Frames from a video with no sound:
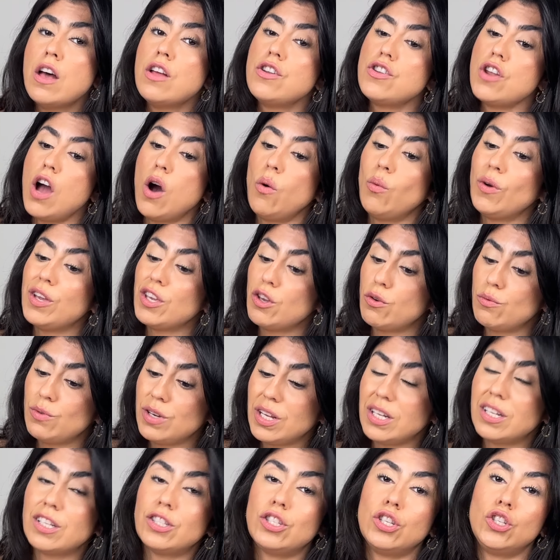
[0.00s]
not what you
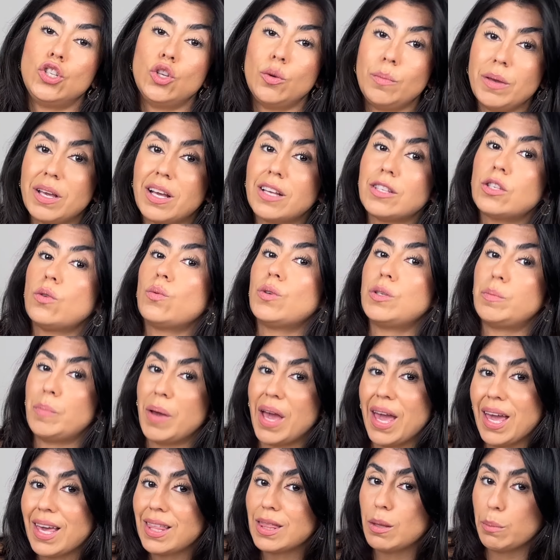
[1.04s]
needed to do because it was
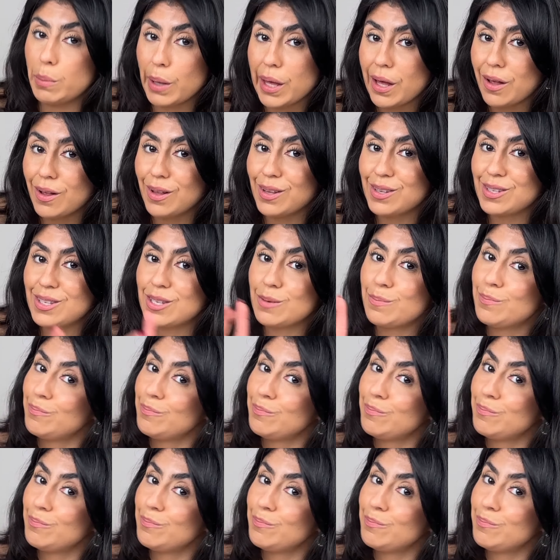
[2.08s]
paying the bills.